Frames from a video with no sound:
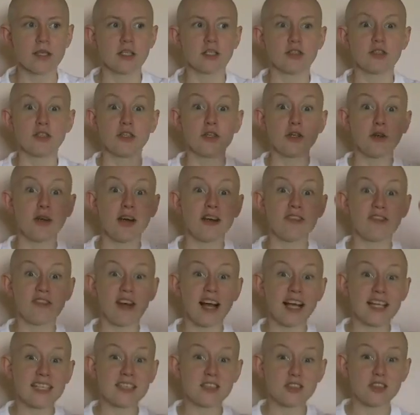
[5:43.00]
So you have
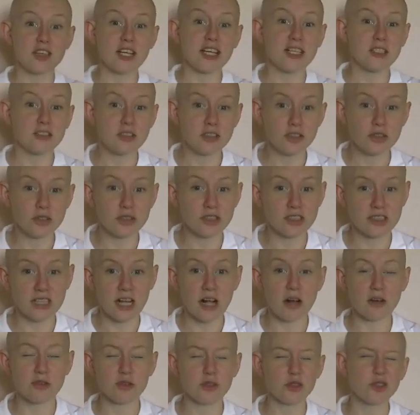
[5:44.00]
isolated
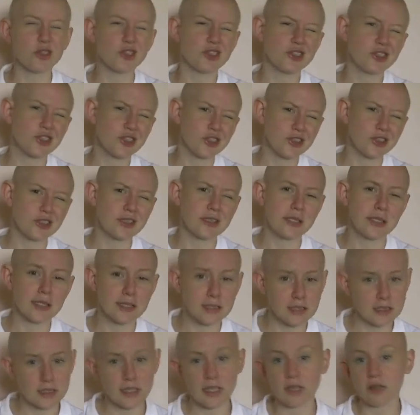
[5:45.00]
yourself to a certain
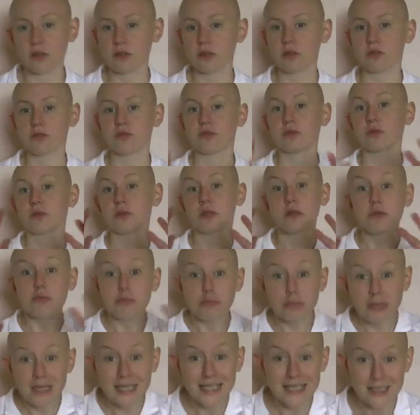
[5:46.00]
extent for a
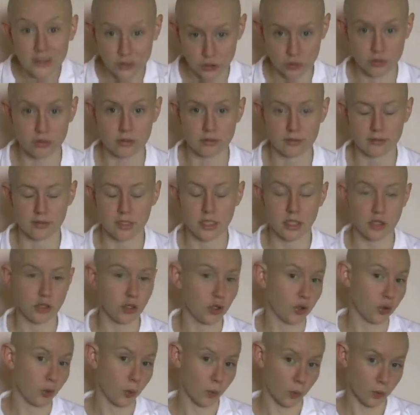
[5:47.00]
reason
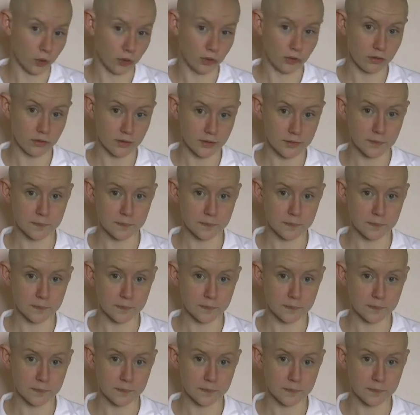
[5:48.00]
in your world.